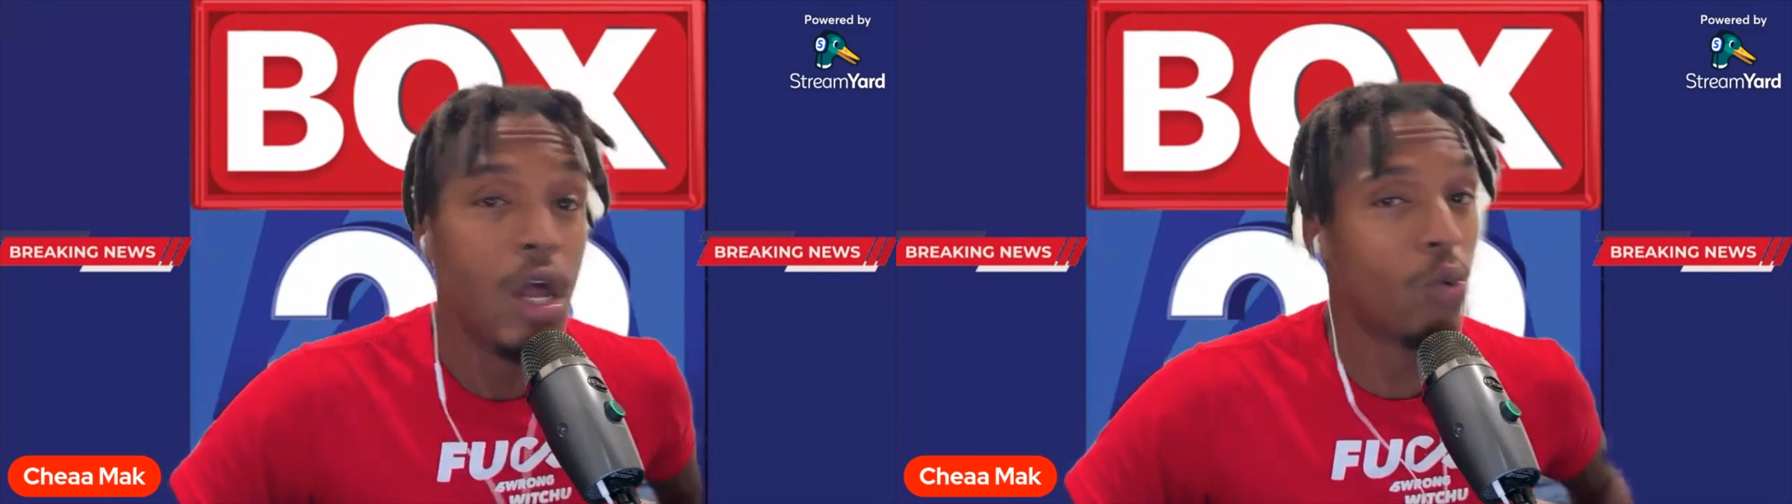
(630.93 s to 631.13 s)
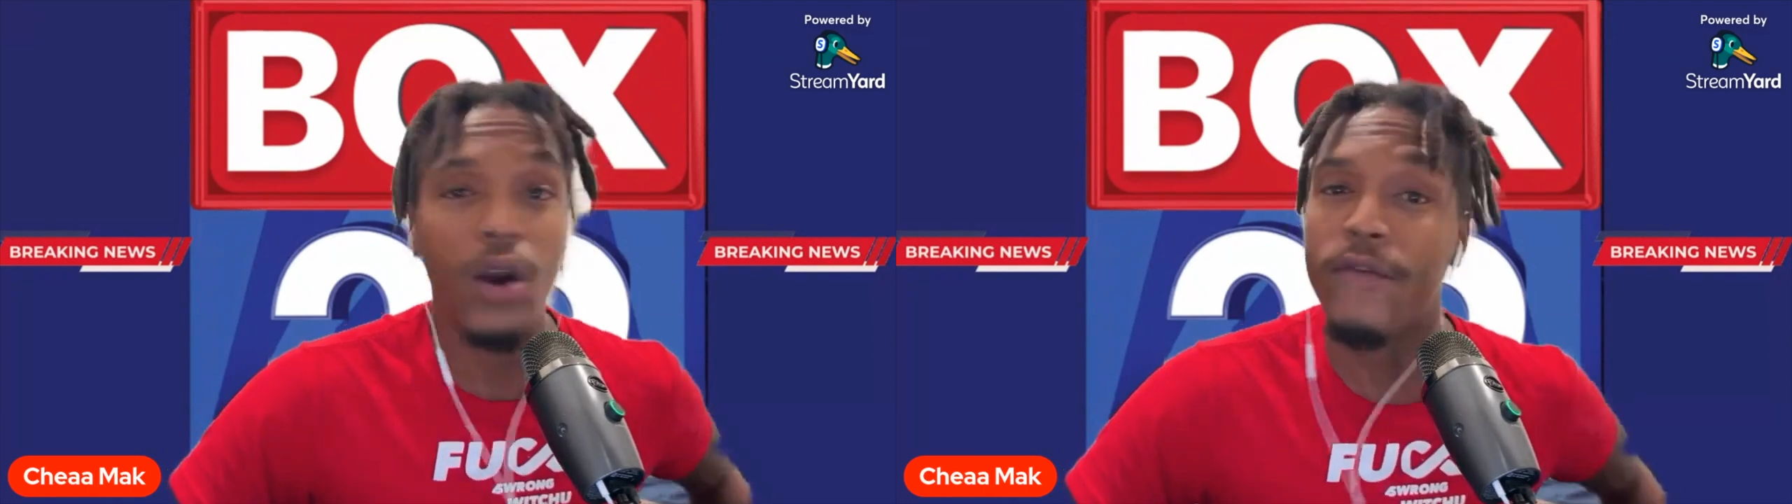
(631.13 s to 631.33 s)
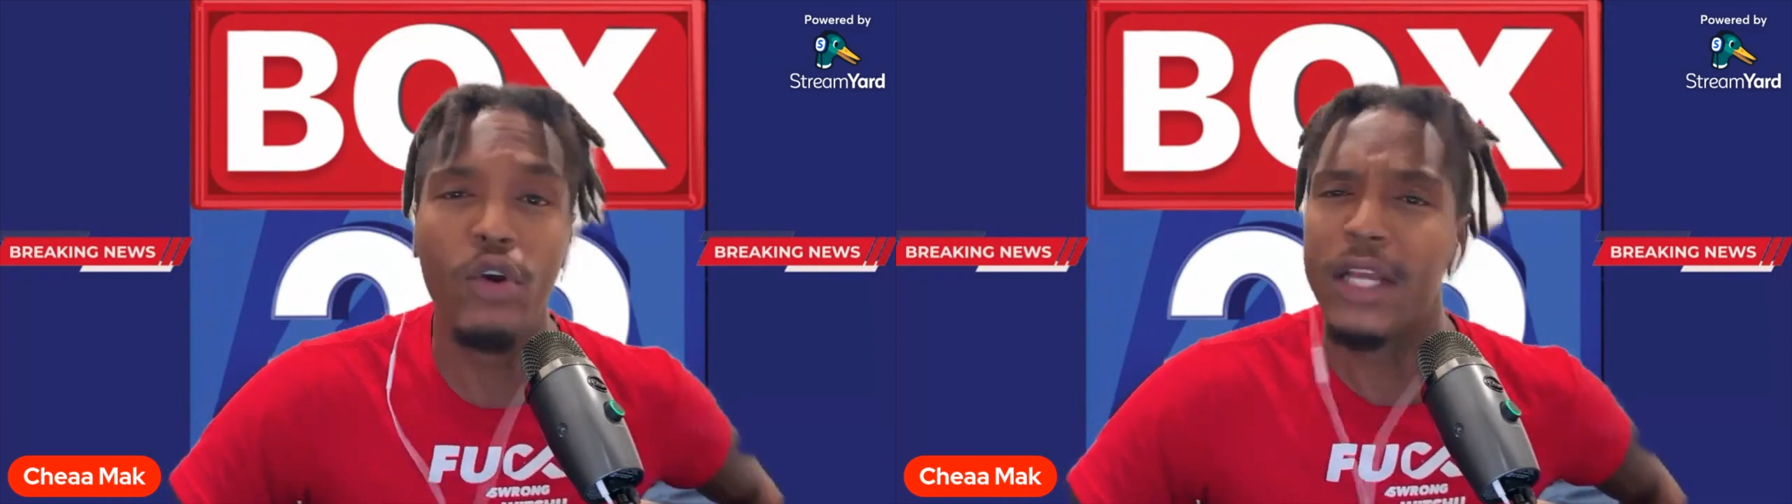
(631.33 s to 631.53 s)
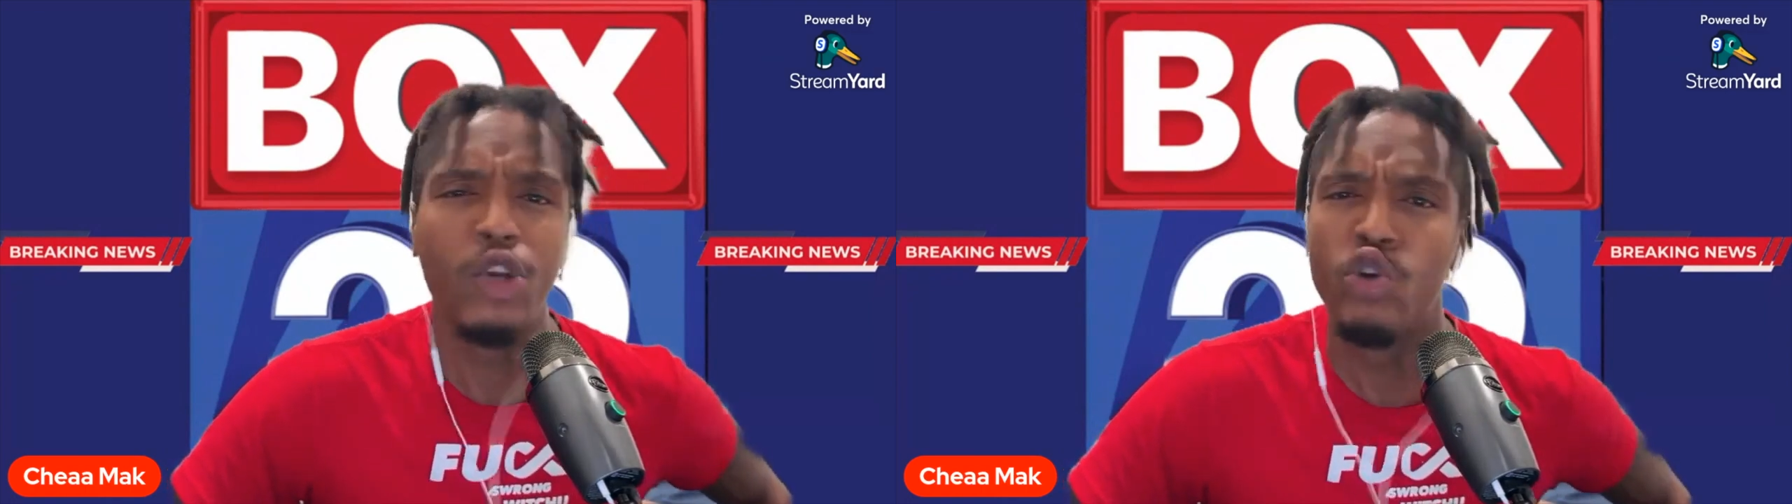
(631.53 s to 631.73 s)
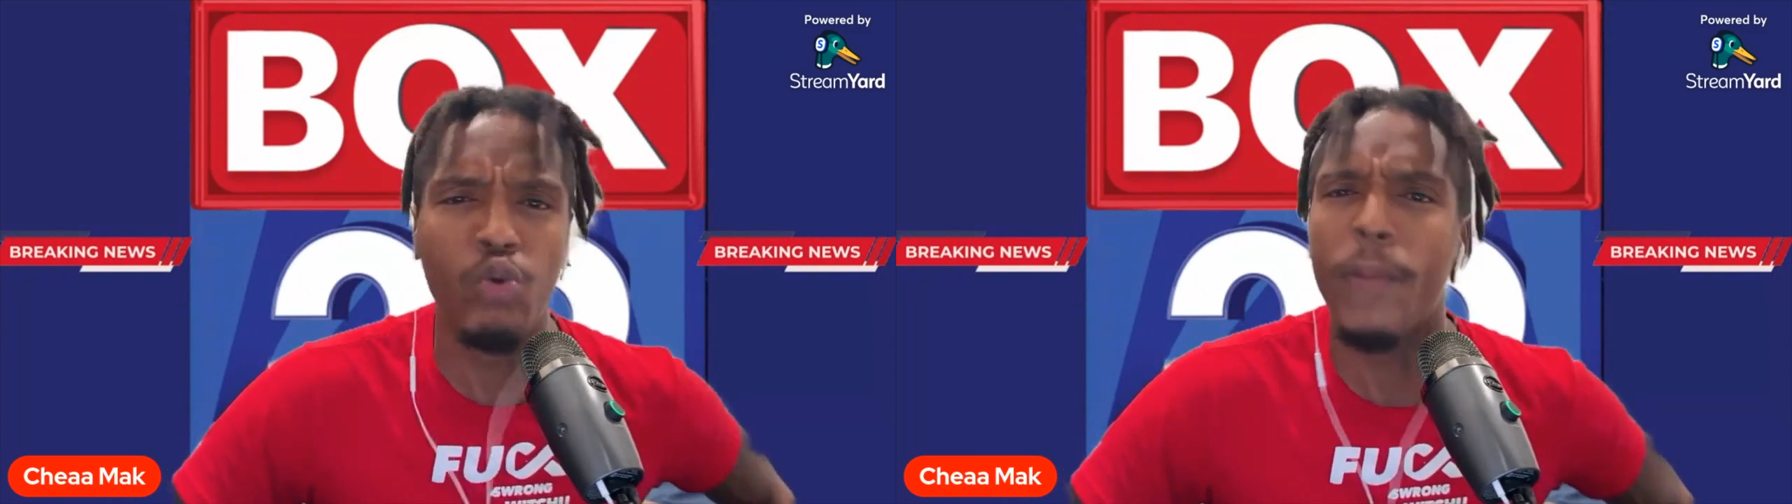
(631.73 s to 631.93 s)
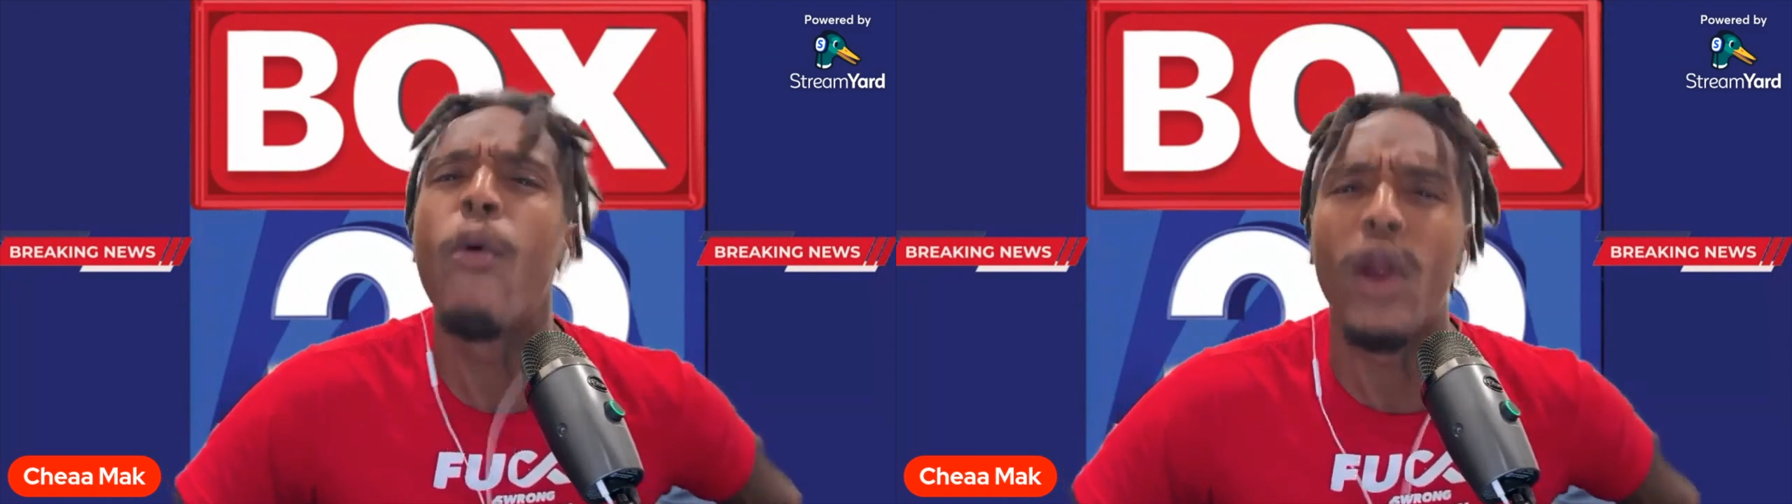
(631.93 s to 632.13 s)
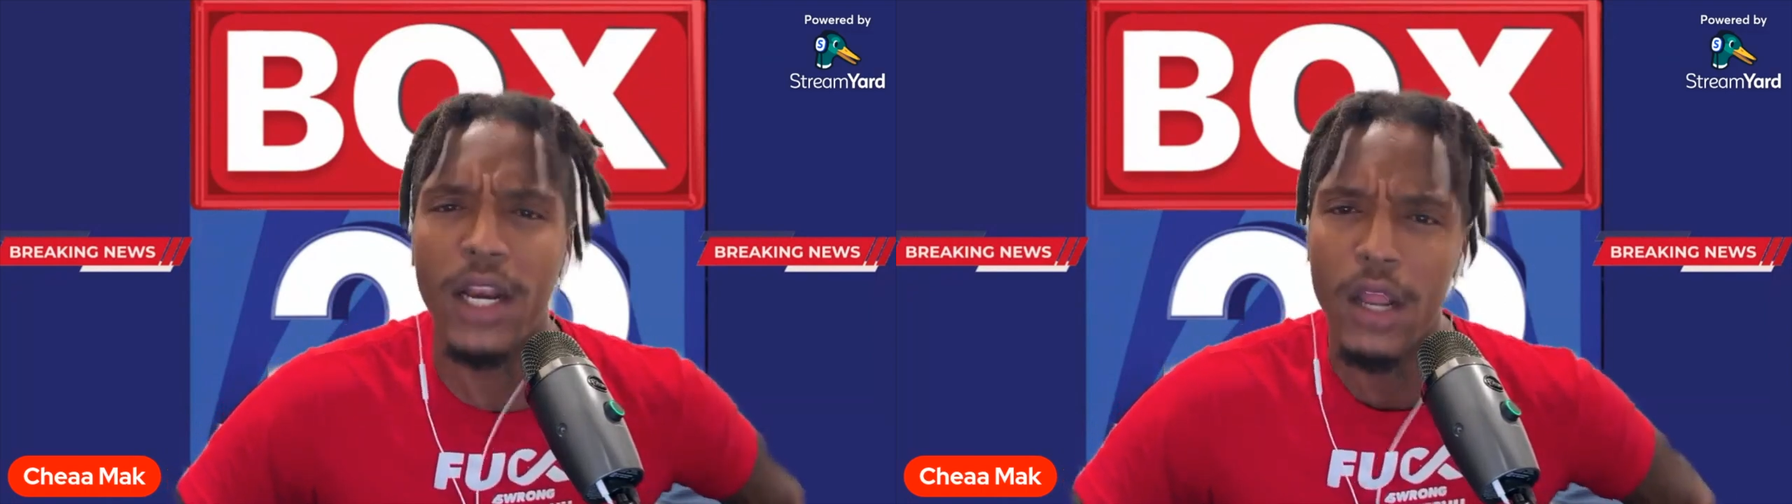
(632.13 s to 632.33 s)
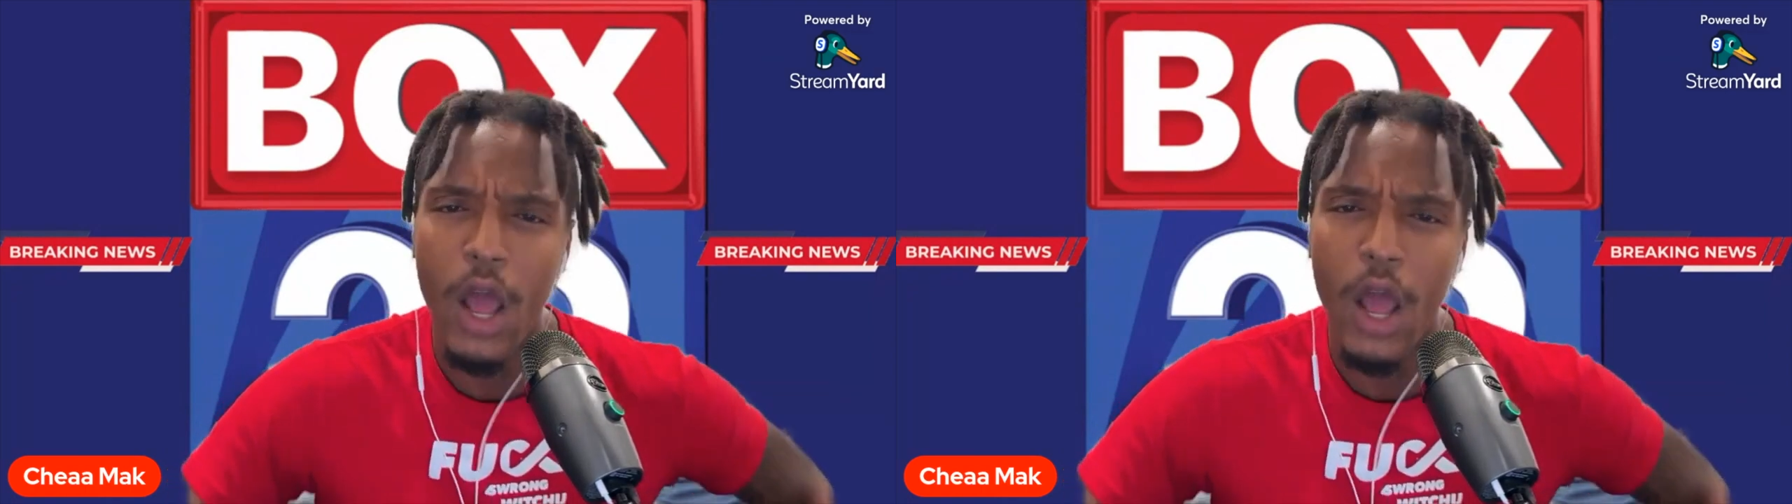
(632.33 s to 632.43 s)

where if you don't like the news we're reporting,